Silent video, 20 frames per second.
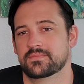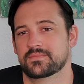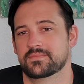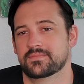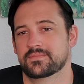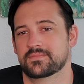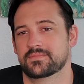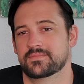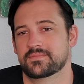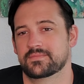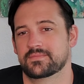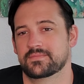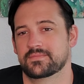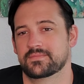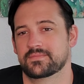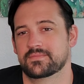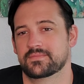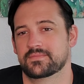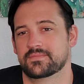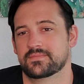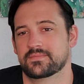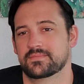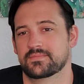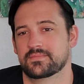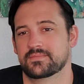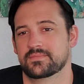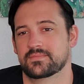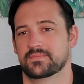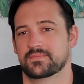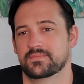
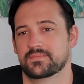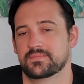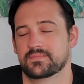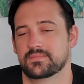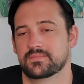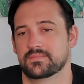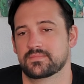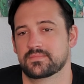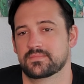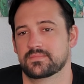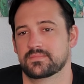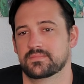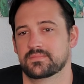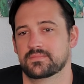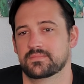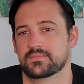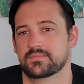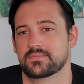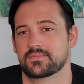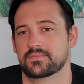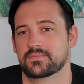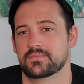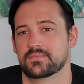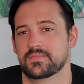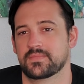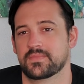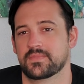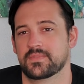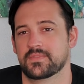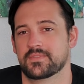
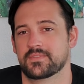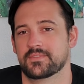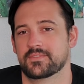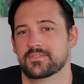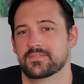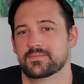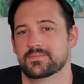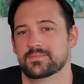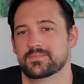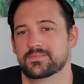The person shown says nothing.